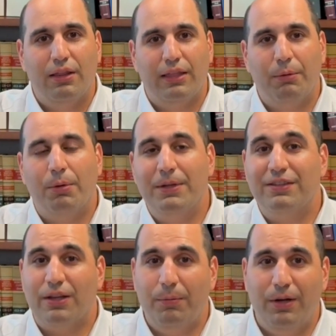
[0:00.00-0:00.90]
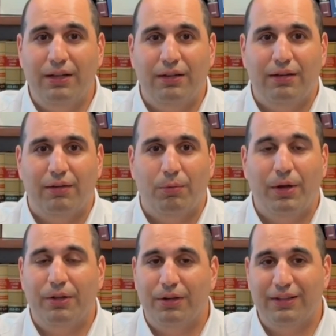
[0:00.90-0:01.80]
There will be someone,
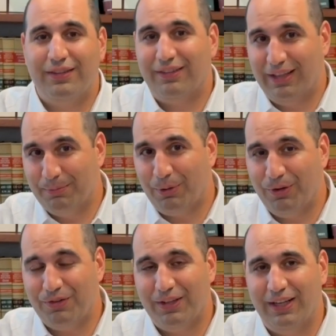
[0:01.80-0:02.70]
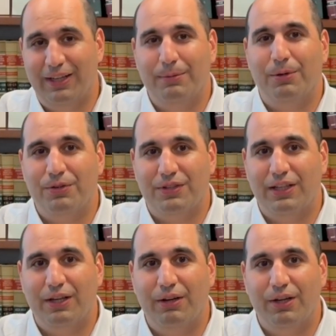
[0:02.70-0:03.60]
whether it's in person at an in-person
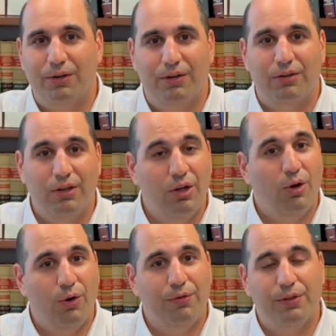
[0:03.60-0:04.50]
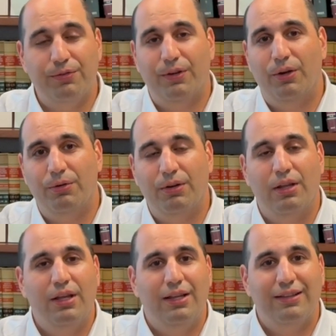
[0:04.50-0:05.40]
hearing or over the phone,
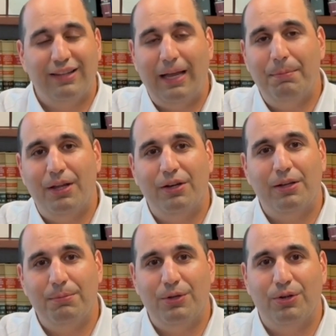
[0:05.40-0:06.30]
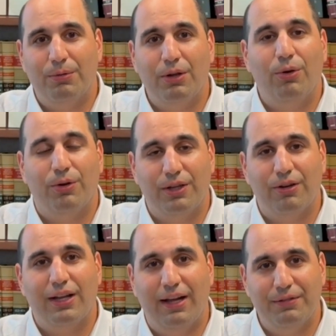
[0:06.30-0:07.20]
typing on a computer, recording your
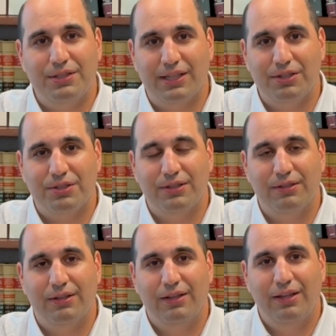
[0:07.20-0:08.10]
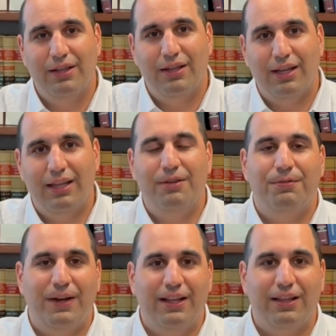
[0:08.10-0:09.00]
conversation. And then
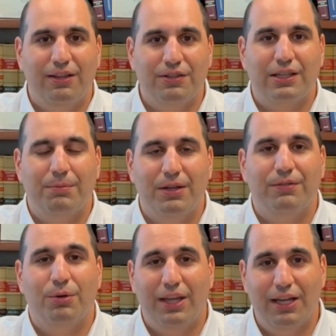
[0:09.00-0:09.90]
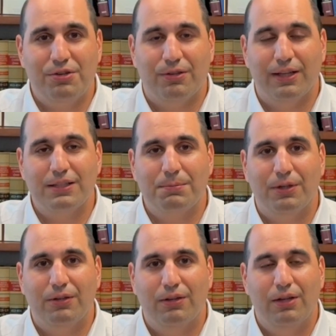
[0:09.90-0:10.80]
finally, there's going to be a vocational expert